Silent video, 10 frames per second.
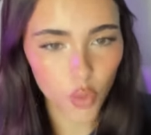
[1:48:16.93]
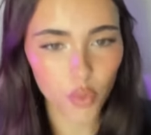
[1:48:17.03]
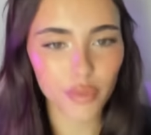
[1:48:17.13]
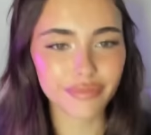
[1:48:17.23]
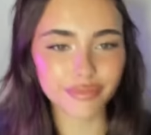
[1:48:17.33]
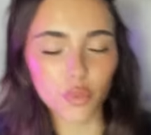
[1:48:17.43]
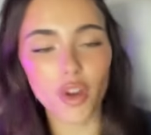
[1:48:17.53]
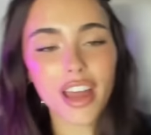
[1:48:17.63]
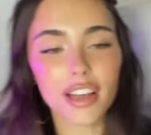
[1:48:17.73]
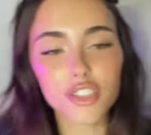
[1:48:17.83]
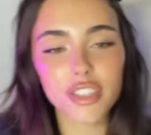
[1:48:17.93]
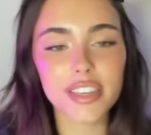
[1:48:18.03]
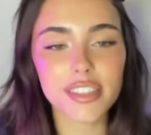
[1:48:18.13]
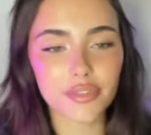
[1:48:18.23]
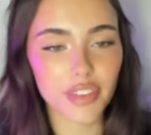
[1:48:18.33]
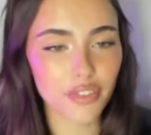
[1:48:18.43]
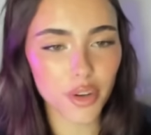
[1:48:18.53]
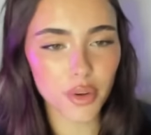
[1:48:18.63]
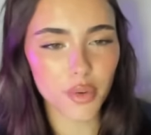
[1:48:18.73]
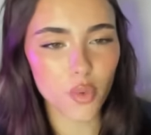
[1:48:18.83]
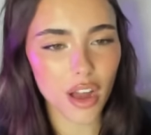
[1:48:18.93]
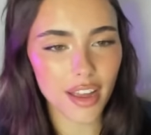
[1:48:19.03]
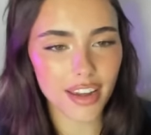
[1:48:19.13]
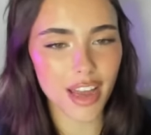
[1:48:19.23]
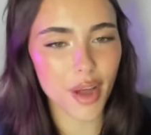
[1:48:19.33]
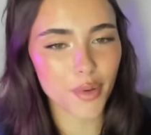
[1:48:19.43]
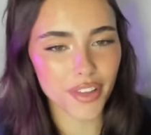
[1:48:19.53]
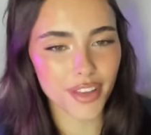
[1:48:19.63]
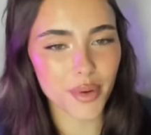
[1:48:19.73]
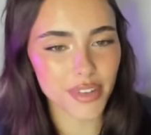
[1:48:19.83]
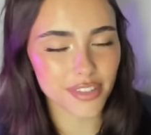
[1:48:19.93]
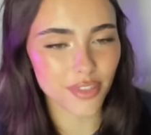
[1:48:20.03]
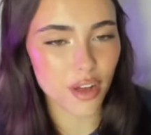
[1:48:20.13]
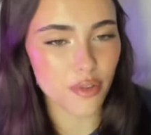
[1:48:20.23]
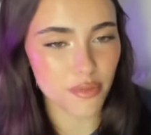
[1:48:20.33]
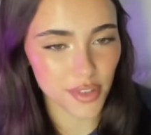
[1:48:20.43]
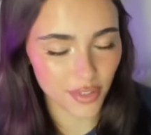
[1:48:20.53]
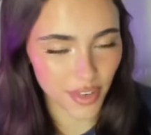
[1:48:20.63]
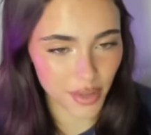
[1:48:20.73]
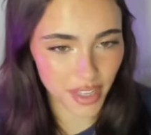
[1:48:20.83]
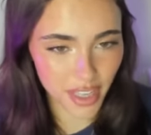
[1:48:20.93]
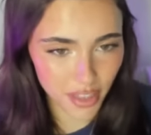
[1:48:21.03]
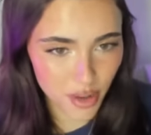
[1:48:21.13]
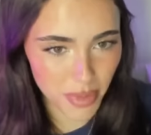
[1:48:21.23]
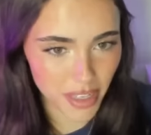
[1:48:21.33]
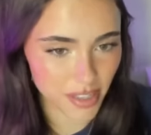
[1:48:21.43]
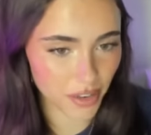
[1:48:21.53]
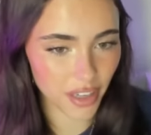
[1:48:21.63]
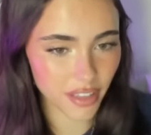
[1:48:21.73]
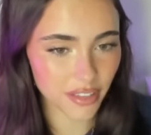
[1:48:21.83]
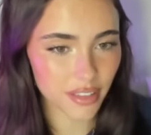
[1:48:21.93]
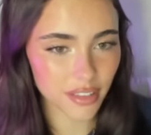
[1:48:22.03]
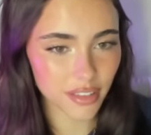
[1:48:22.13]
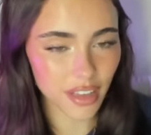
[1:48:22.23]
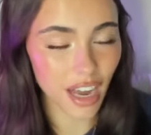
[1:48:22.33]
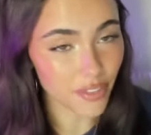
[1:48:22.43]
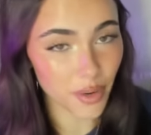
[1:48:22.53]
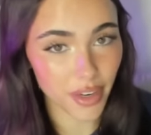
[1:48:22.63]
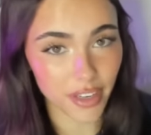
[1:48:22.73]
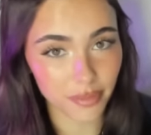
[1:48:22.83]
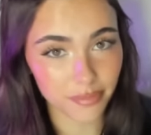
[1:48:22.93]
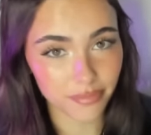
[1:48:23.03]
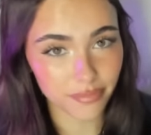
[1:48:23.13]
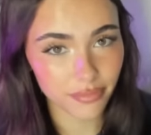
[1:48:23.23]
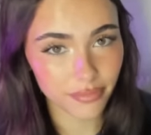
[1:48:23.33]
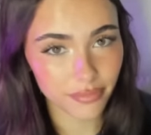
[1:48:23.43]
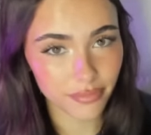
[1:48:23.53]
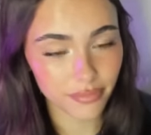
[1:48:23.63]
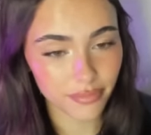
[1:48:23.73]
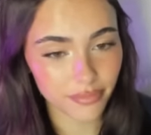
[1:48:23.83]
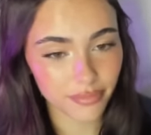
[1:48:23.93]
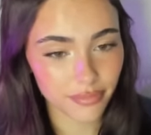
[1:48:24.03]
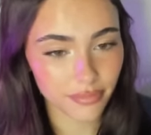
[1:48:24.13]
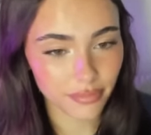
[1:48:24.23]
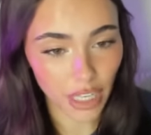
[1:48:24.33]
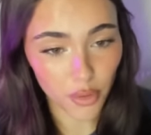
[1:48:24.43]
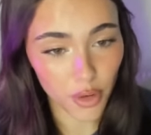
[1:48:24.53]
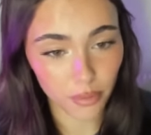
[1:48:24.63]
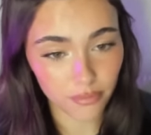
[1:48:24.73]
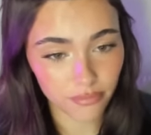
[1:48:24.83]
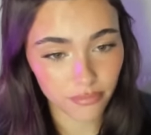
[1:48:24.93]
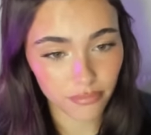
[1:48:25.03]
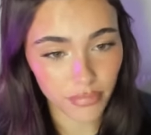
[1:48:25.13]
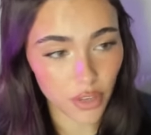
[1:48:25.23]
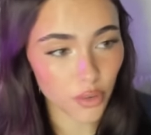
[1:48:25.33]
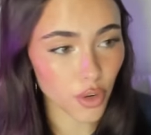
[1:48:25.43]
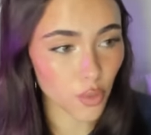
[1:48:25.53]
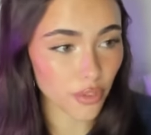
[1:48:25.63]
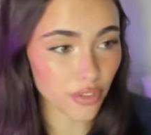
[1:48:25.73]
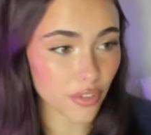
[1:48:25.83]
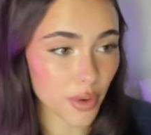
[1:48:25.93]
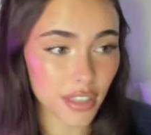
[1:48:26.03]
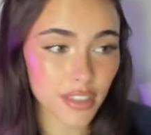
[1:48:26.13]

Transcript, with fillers: what actually is Vevo and why and how are they always involved with music videos? Can I tell you a big secret? I have no idea. I don't know. I don't know what Vevo is.